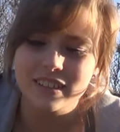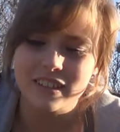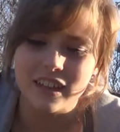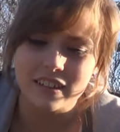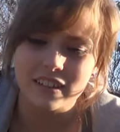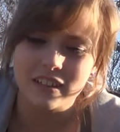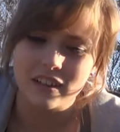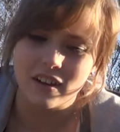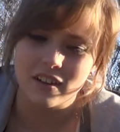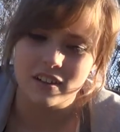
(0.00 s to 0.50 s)

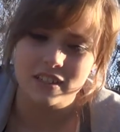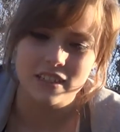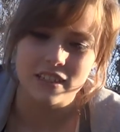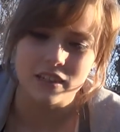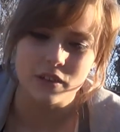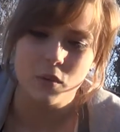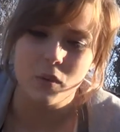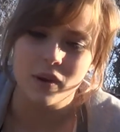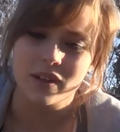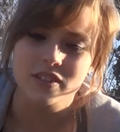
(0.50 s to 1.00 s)
like asking
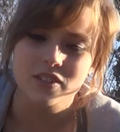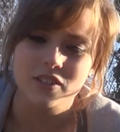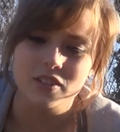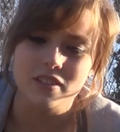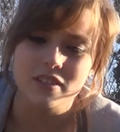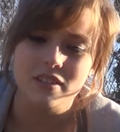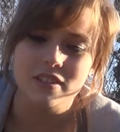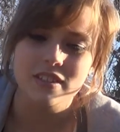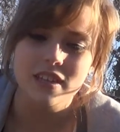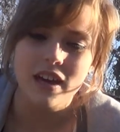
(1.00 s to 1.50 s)

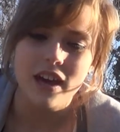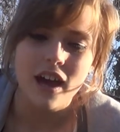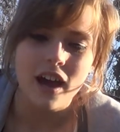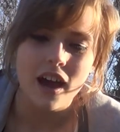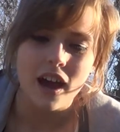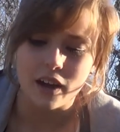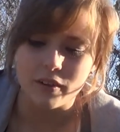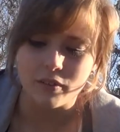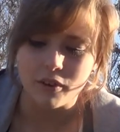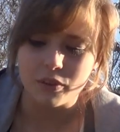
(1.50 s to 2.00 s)
questions.
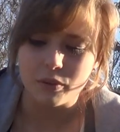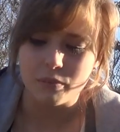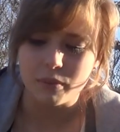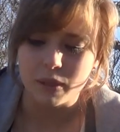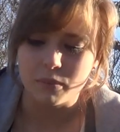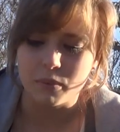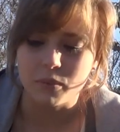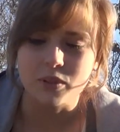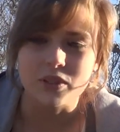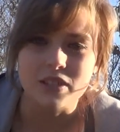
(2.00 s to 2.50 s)
I rather
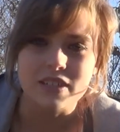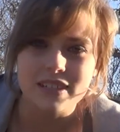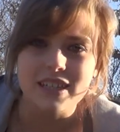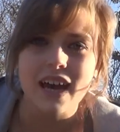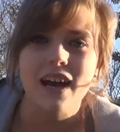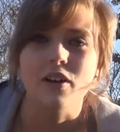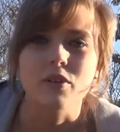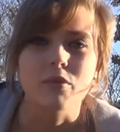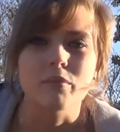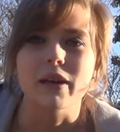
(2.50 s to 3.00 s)
people just
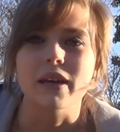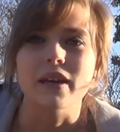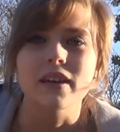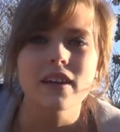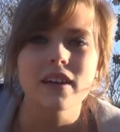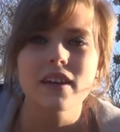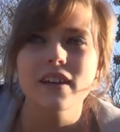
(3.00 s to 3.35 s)
tell me.